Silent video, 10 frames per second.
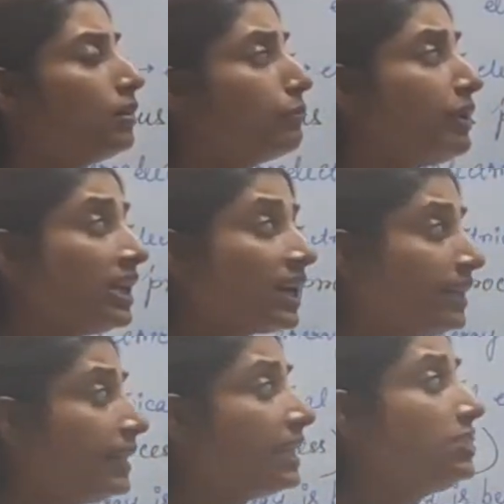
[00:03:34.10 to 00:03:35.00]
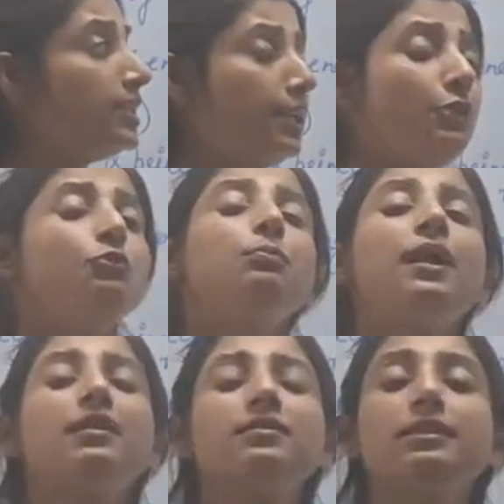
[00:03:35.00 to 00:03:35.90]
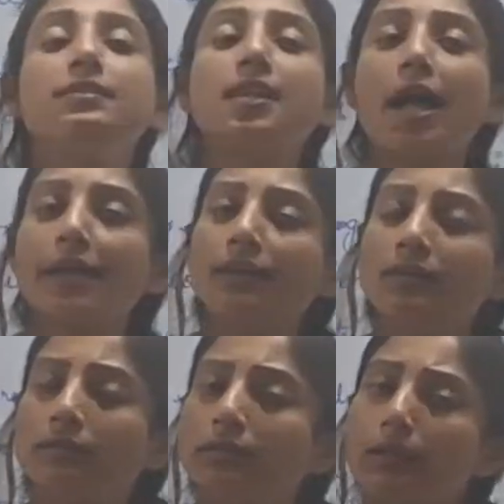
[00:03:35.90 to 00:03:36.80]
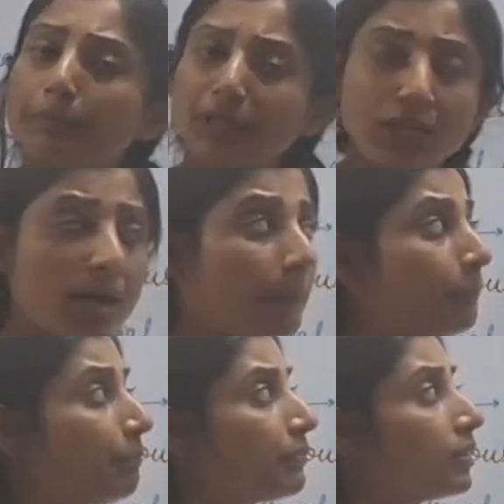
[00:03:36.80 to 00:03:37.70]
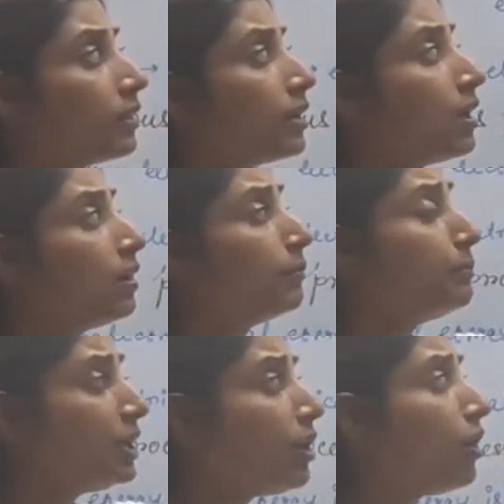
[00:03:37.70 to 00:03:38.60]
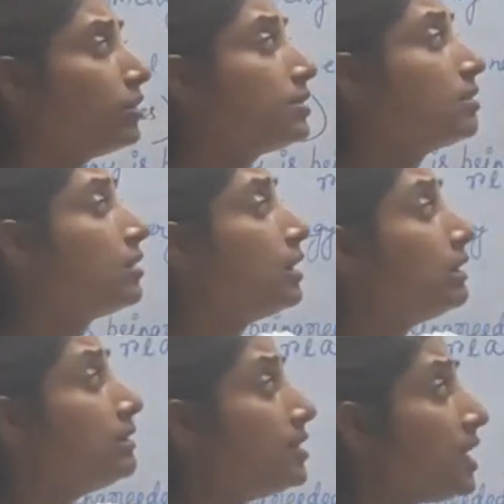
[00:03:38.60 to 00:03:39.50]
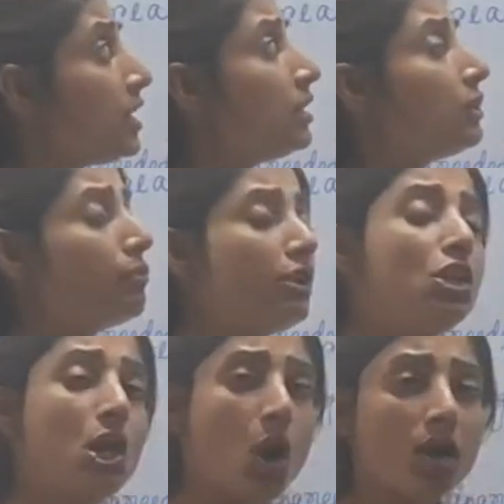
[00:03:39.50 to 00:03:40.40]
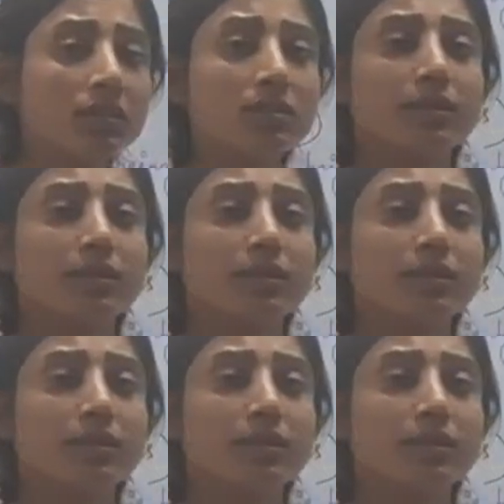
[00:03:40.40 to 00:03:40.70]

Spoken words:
will contain Zn2 plus inside the medium because zinc will lose